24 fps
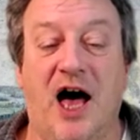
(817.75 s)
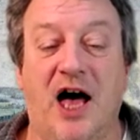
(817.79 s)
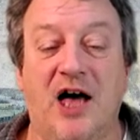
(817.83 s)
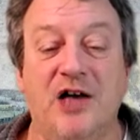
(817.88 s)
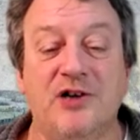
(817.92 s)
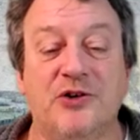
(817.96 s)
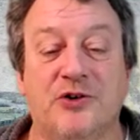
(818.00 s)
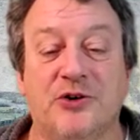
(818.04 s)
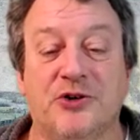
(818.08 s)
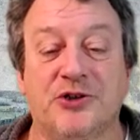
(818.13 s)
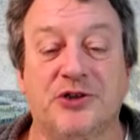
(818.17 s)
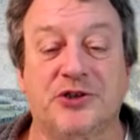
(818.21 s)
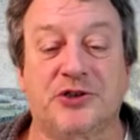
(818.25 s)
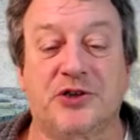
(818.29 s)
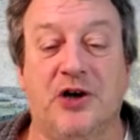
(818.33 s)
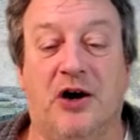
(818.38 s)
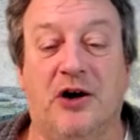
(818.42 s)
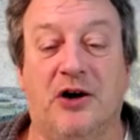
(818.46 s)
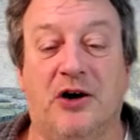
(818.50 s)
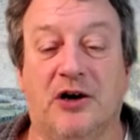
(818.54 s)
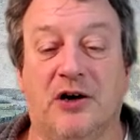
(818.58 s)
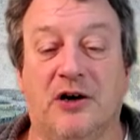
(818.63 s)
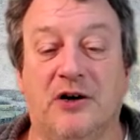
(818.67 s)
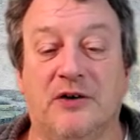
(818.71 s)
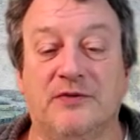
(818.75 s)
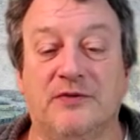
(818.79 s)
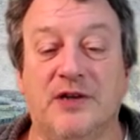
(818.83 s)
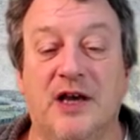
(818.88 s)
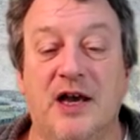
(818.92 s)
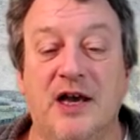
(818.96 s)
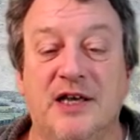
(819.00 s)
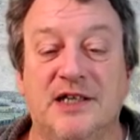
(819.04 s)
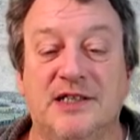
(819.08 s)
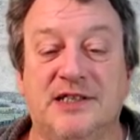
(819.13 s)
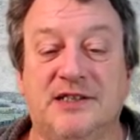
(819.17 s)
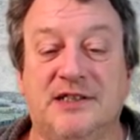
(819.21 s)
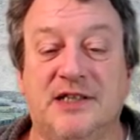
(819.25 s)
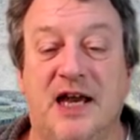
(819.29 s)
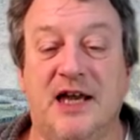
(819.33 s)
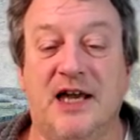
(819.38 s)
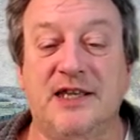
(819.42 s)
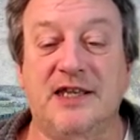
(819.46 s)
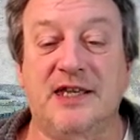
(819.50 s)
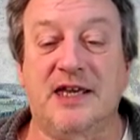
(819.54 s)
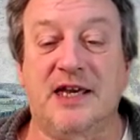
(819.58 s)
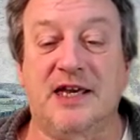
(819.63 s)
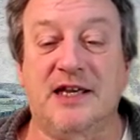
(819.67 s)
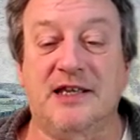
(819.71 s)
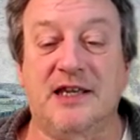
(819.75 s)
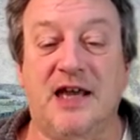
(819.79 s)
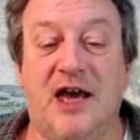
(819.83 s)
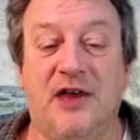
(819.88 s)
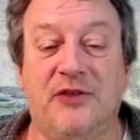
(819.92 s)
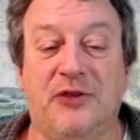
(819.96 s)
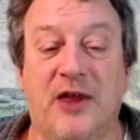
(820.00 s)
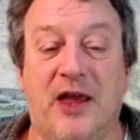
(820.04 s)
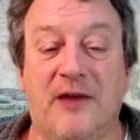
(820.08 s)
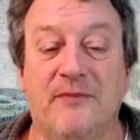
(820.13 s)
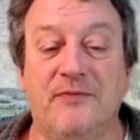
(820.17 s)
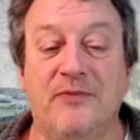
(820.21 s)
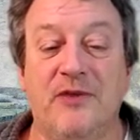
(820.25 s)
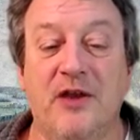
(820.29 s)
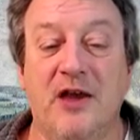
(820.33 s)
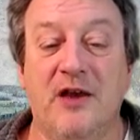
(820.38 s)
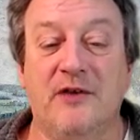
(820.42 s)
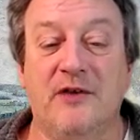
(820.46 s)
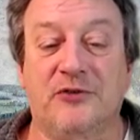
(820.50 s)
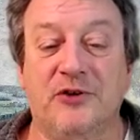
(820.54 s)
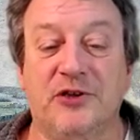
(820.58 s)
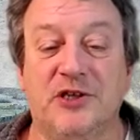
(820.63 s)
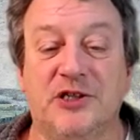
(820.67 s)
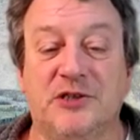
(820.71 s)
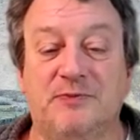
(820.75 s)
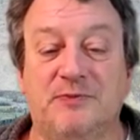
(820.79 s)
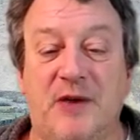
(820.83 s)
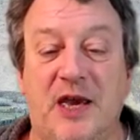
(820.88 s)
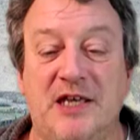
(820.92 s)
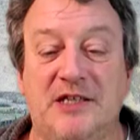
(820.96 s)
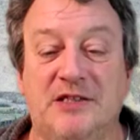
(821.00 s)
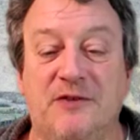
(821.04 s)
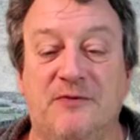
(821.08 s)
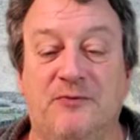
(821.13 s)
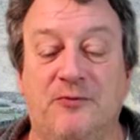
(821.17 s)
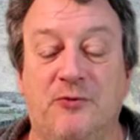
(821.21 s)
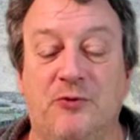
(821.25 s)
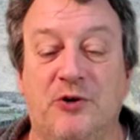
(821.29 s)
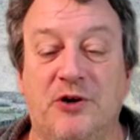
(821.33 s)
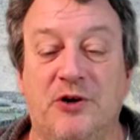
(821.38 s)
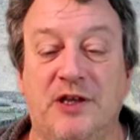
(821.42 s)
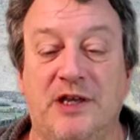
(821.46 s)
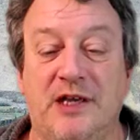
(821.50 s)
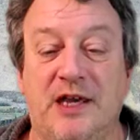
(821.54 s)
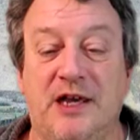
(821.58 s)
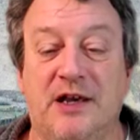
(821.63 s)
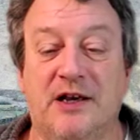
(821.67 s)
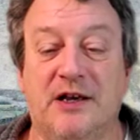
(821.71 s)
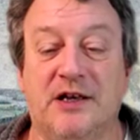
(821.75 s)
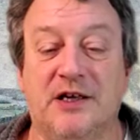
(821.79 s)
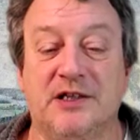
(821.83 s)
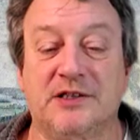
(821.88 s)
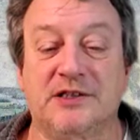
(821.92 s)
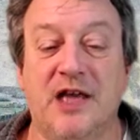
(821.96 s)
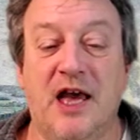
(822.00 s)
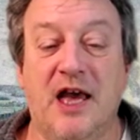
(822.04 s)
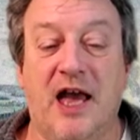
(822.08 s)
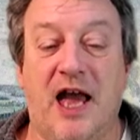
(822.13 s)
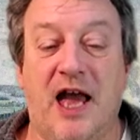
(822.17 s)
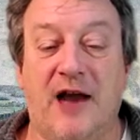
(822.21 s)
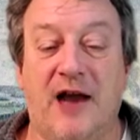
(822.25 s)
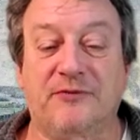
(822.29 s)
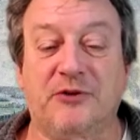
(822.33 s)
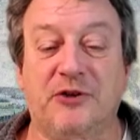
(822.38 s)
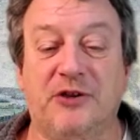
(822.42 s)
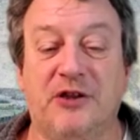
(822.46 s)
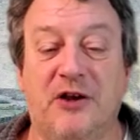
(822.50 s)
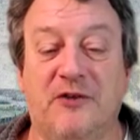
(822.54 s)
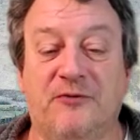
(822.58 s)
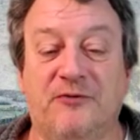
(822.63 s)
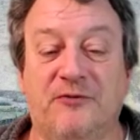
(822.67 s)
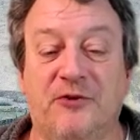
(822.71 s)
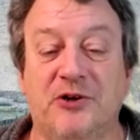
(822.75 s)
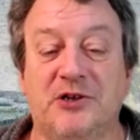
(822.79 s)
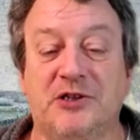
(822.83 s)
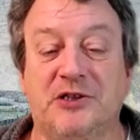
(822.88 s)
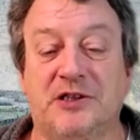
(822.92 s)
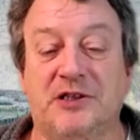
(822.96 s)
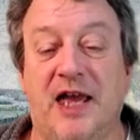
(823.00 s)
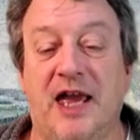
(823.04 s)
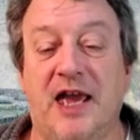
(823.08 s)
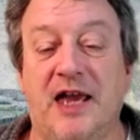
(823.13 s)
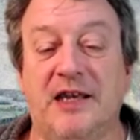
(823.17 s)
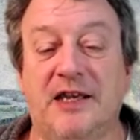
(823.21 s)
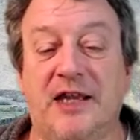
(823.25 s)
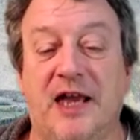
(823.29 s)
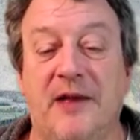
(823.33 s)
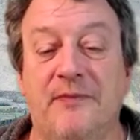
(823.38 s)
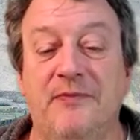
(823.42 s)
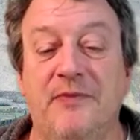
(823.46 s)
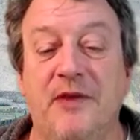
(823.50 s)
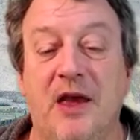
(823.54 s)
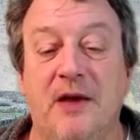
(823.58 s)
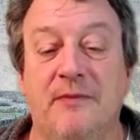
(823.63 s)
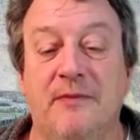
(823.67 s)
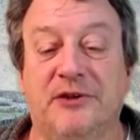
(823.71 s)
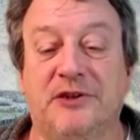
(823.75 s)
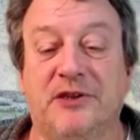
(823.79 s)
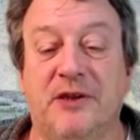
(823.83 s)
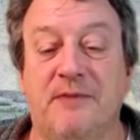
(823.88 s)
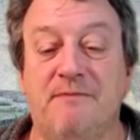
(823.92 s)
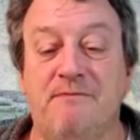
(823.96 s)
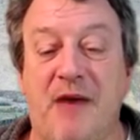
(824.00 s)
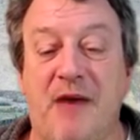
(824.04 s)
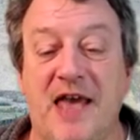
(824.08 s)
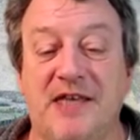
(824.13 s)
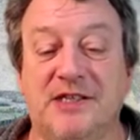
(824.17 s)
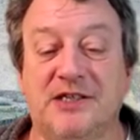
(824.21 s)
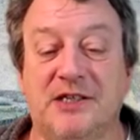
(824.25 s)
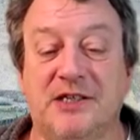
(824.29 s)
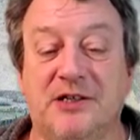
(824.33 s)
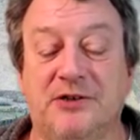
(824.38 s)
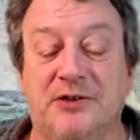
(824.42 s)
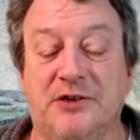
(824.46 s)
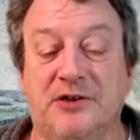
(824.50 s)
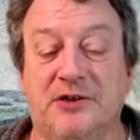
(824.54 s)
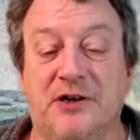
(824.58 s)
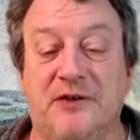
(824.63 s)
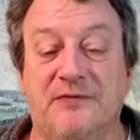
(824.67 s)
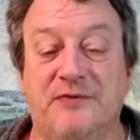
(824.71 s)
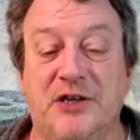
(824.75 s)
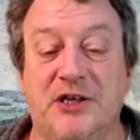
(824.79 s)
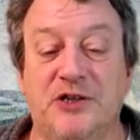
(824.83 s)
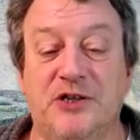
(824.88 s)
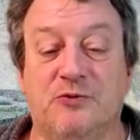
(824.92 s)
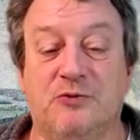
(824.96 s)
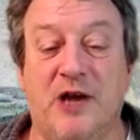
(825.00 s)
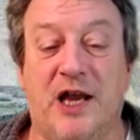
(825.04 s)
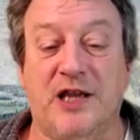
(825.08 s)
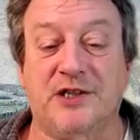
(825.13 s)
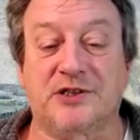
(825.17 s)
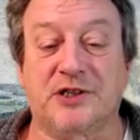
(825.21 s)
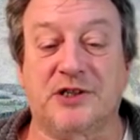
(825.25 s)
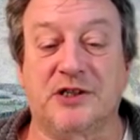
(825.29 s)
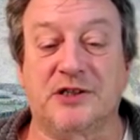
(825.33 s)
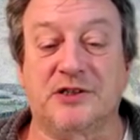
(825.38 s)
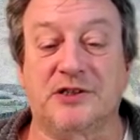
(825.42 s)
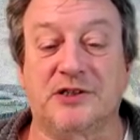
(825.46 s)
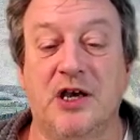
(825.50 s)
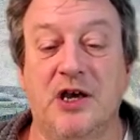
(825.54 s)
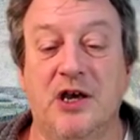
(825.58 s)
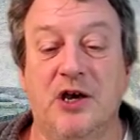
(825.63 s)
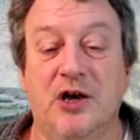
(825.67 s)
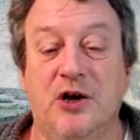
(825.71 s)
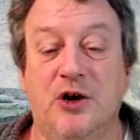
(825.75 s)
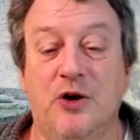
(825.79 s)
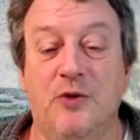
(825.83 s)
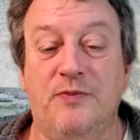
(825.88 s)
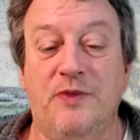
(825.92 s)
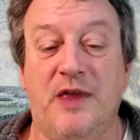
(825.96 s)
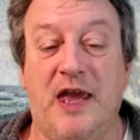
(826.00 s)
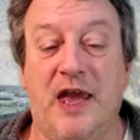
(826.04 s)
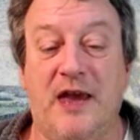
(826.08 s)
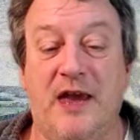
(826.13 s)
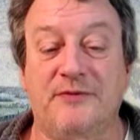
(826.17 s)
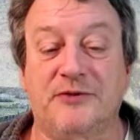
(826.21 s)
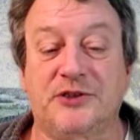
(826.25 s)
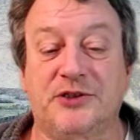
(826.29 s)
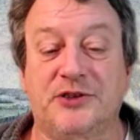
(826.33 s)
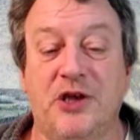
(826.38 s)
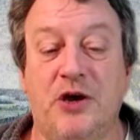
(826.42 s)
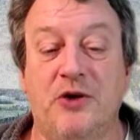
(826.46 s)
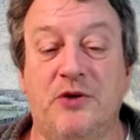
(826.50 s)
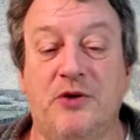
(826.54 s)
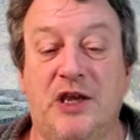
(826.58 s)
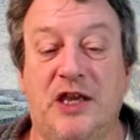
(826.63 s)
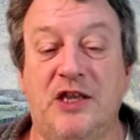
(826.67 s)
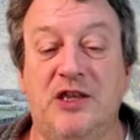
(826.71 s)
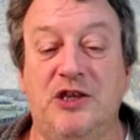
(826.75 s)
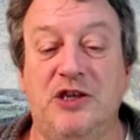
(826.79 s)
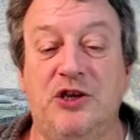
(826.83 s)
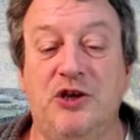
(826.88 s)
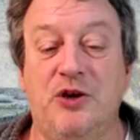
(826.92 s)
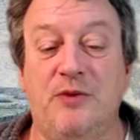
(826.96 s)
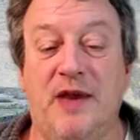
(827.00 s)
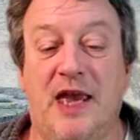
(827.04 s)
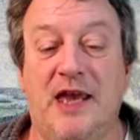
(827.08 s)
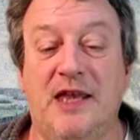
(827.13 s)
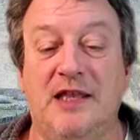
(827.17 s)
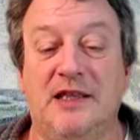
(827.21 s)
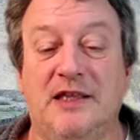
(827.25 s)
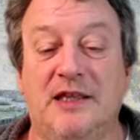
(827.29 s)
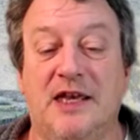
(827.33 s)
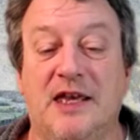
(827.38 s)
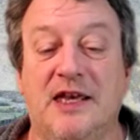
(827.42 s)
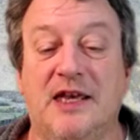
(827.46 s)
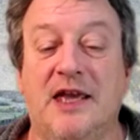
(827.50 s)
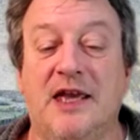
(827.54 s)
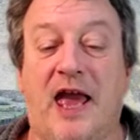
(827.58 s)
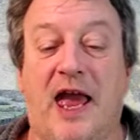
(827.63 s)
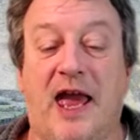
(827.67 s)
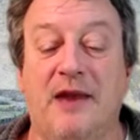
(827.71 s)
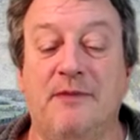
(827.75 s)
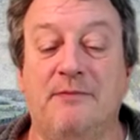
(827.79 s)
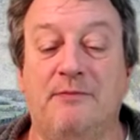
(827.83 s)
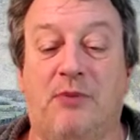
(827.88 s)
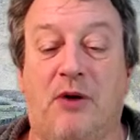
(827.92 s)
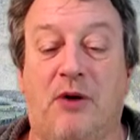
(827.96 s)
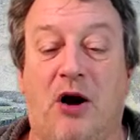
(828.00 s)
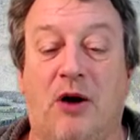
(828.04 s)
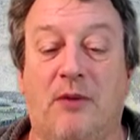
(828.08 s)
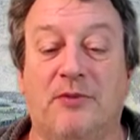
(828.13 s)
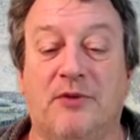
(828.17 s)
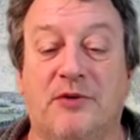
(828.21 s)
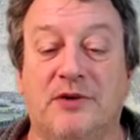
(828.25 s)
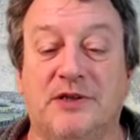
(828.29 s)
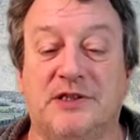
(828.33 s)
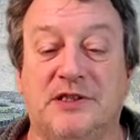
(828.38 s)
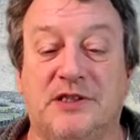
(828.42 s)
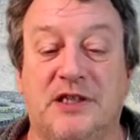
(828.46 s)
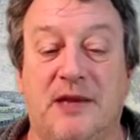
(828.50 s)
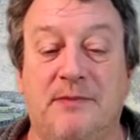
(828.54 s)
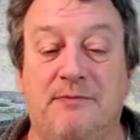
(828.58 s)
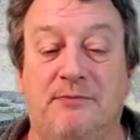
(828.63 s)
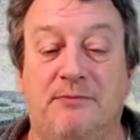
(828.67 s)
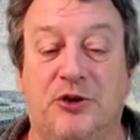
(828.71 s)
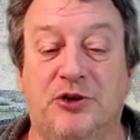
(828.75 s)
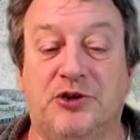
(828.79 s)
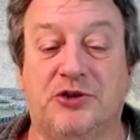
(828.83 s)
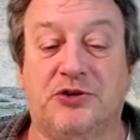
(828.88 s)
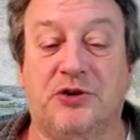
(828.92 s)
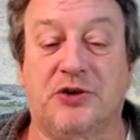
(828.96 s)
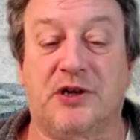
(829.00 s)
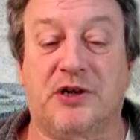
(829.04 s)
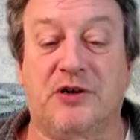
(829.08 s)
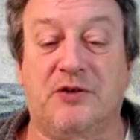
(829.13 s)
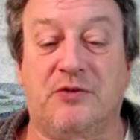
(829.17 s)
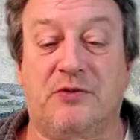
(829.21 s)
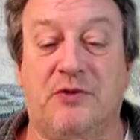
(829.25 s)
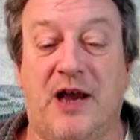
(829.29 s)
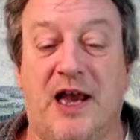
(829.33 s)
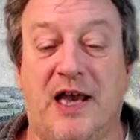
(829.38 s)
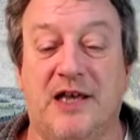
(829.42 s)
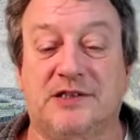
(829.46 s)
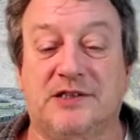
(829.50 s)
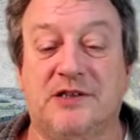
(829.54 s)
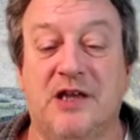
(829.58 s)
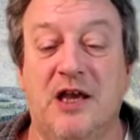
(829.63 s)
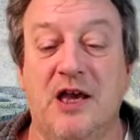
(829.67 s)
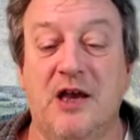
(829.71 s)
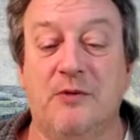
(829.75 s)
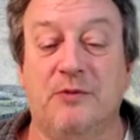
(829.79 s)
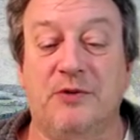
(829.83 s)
hunger-starved, studying nothing for the space of 40 years after their first landing, but the massacre of these wretches, whom they have so inhumanely and barbarously butchered and harassed